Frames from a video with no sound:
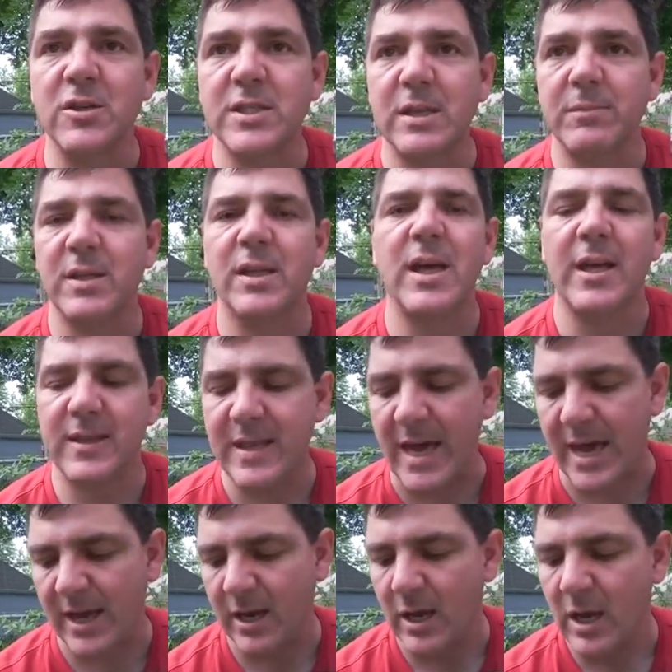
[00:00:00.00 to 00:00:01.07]
or something like
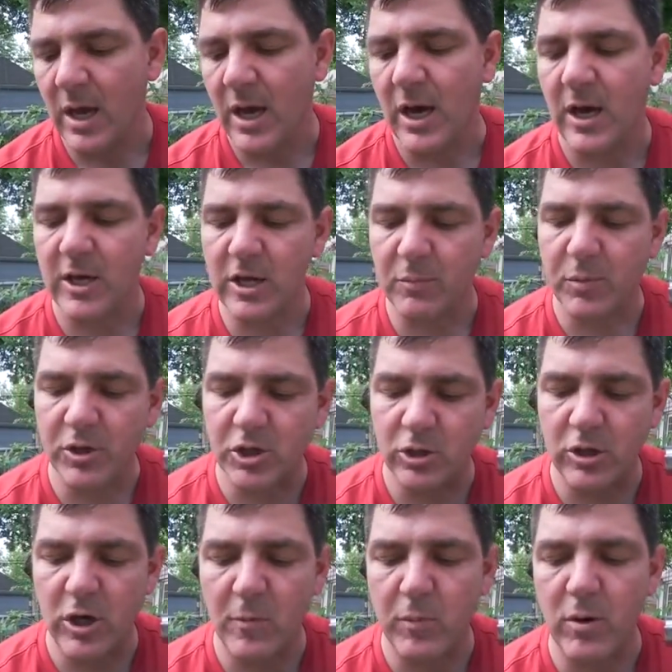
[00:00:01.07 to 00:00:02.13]
that, you can put your
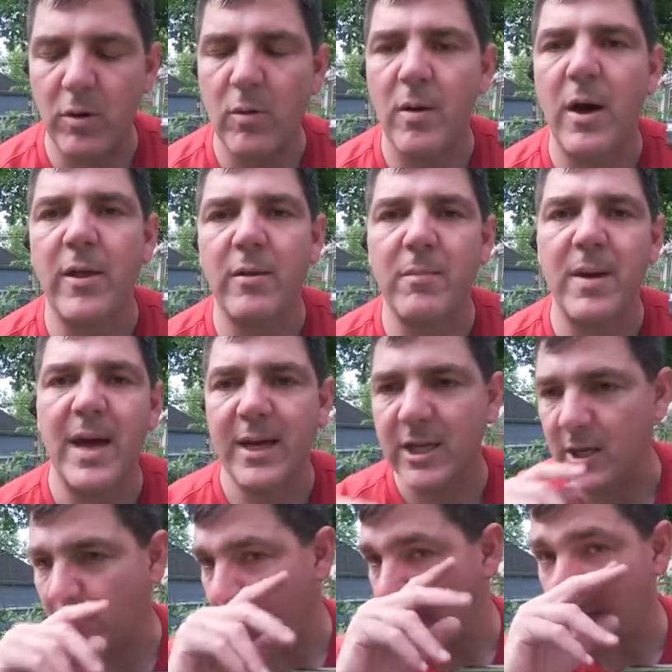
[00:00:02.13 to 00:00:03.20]
GoPro on the back of
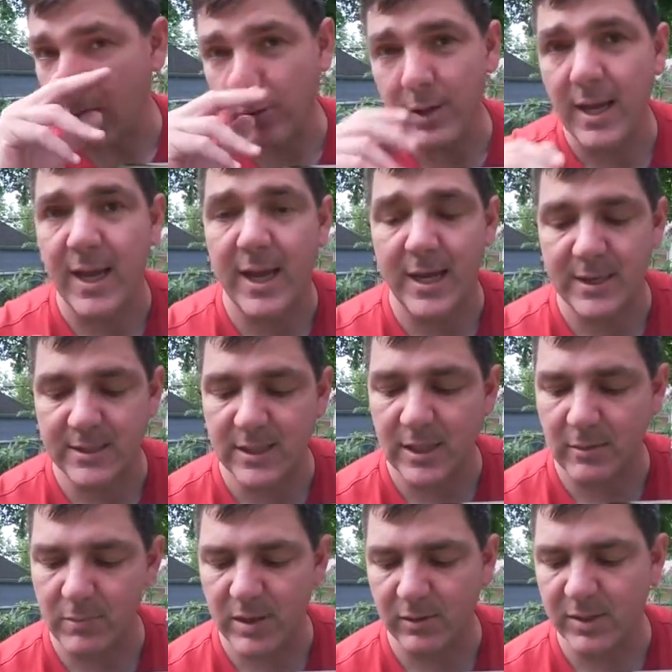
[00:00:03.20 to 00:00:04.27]
your boat and
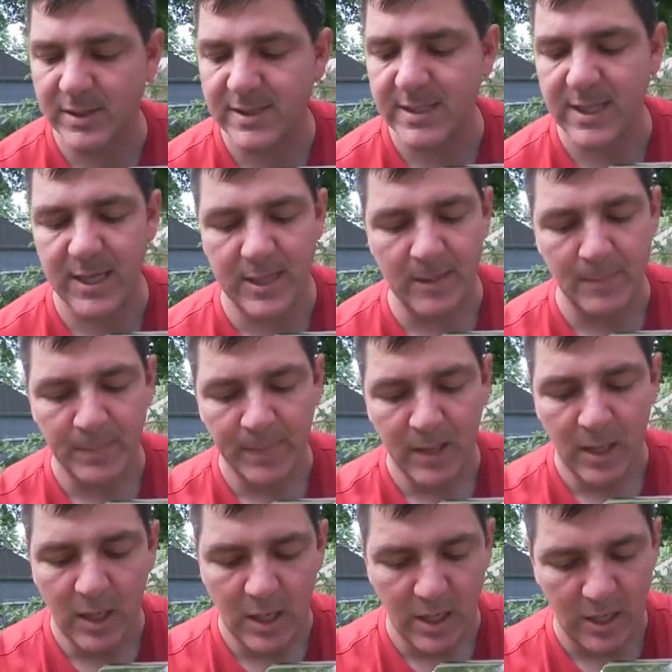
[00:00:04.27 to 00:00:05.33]
be able to see it.
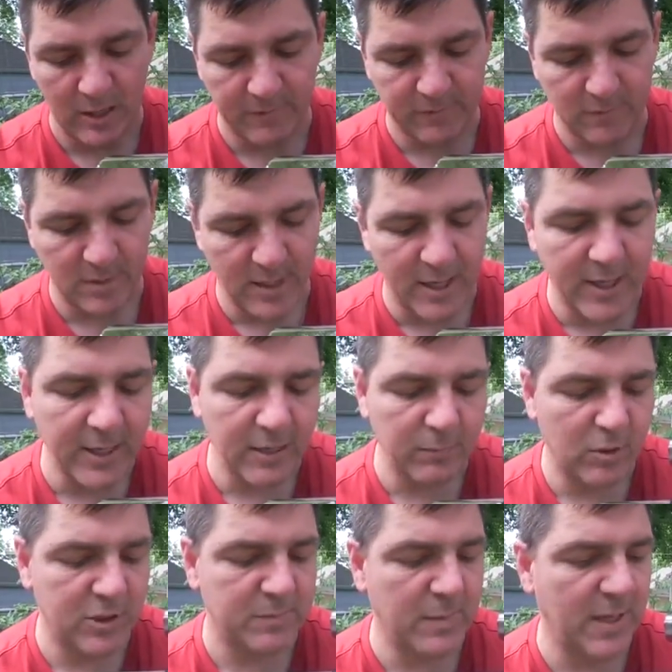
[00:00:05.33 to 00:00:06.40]
From a hunting
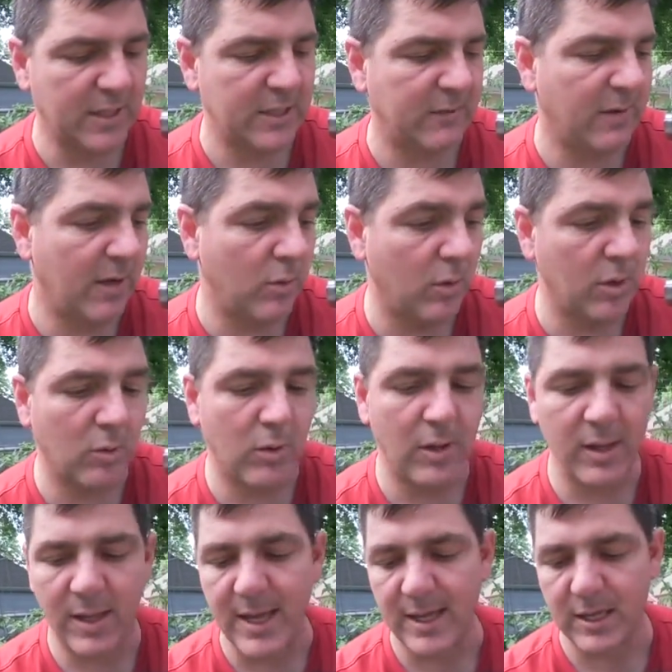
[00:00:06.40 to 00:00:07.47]
perspective, I really
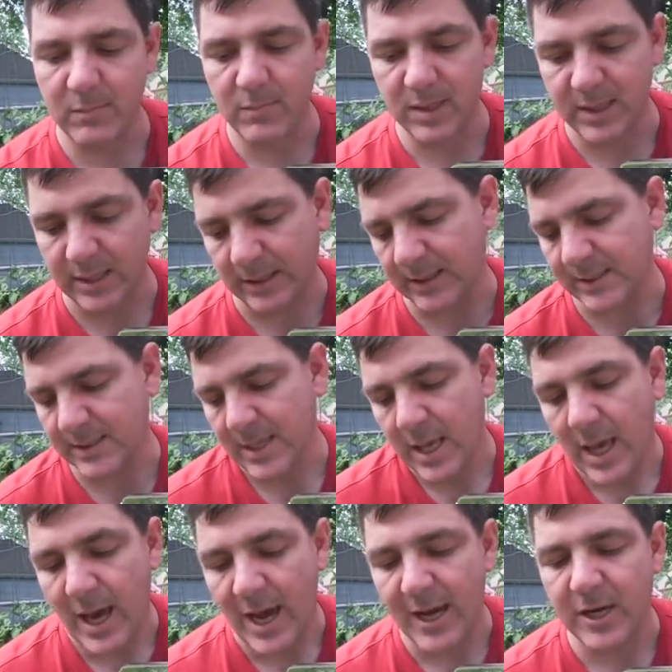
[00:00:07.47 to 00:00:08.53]
like them because
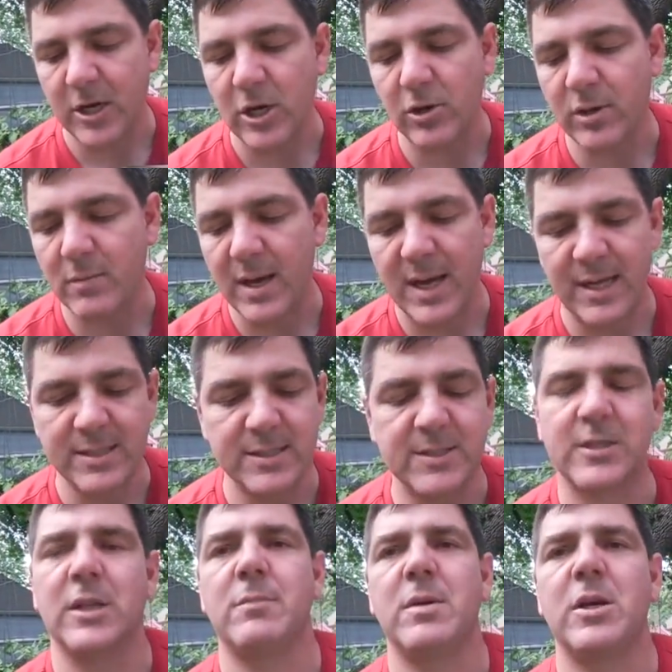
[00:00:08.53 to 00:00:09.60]
I know that my ice is
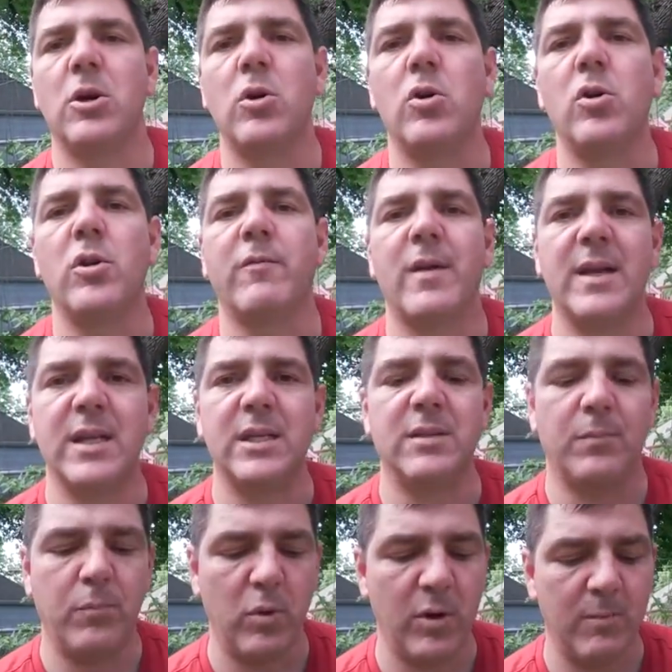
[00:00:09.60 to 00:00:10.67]
going to be cold. If I need to
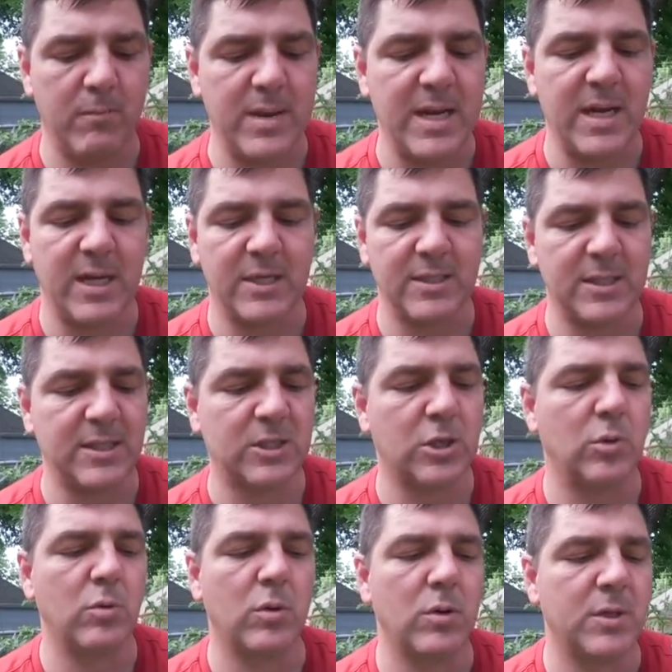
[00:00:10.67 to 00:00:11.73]
put meat into these
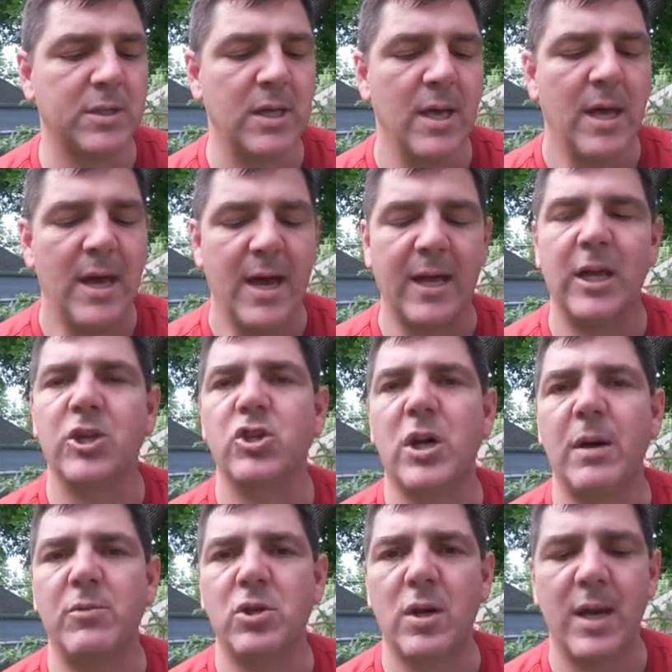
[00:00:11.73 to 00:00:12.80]
coolers, I can
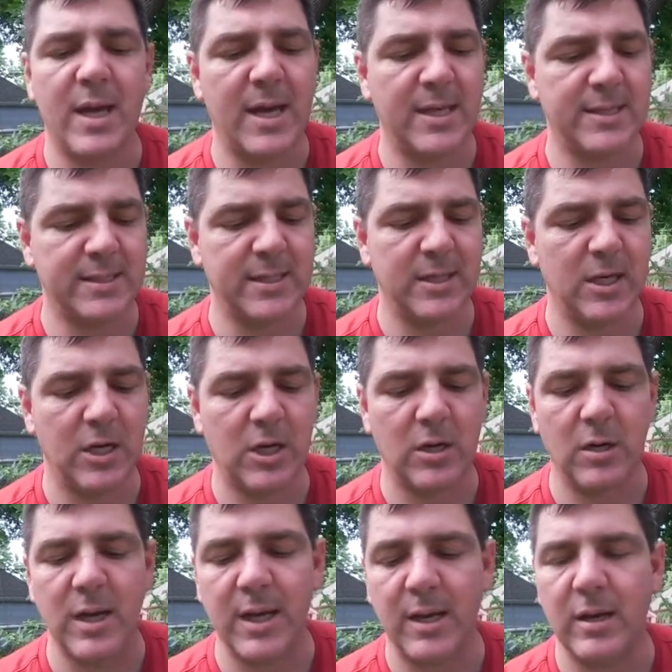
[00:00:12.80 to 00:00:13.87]
drop dry ice in
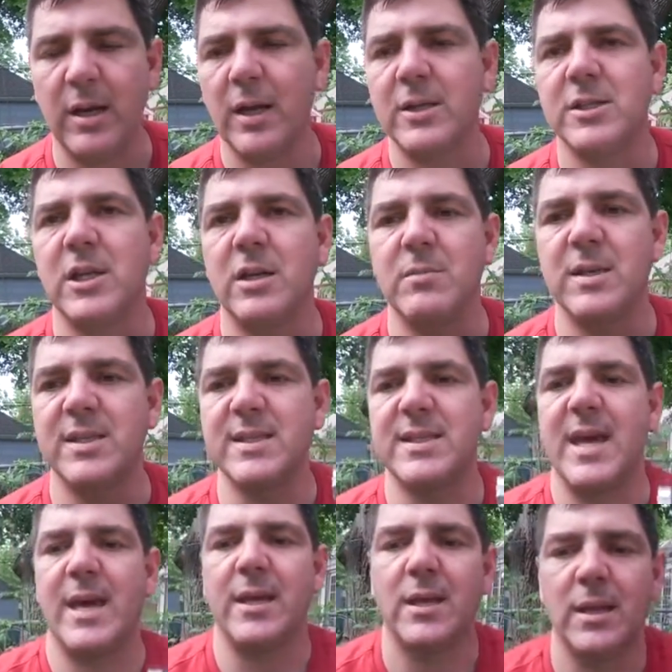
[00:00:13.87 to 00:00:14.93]
here and it's going to be
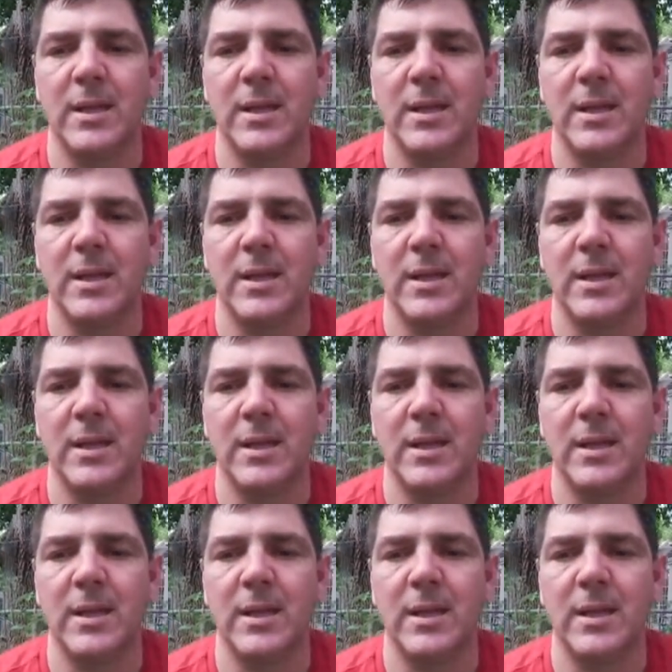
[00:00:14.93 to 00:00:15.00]
set.